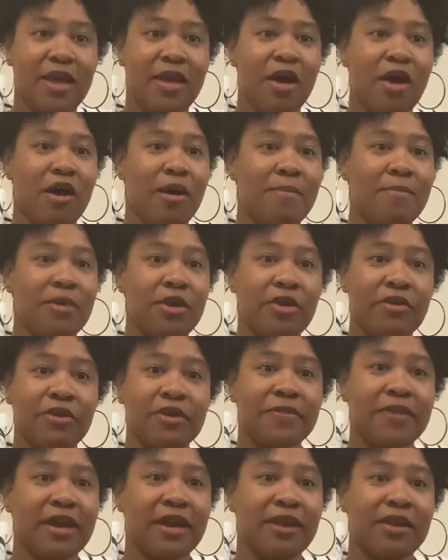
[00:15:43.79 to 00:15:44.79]

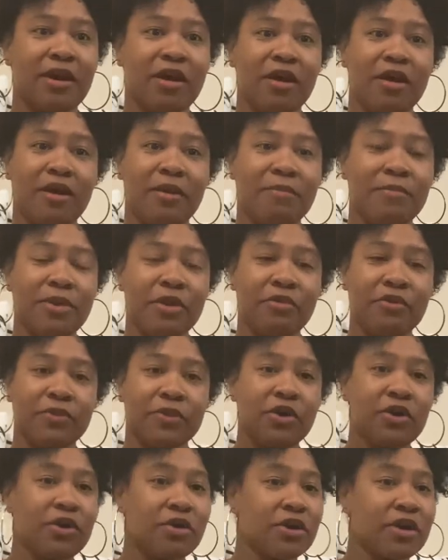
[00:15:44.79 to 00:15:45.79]
Meredith
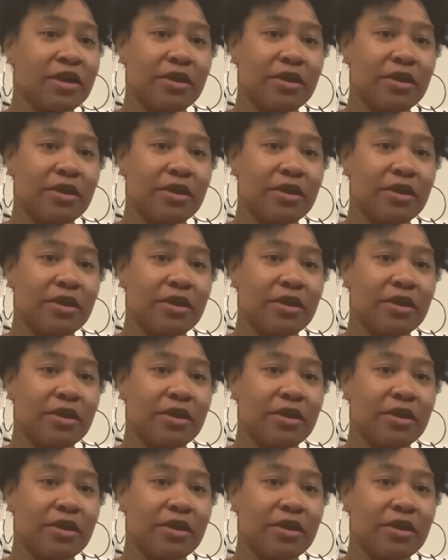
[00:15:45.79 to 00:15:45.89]
Cook,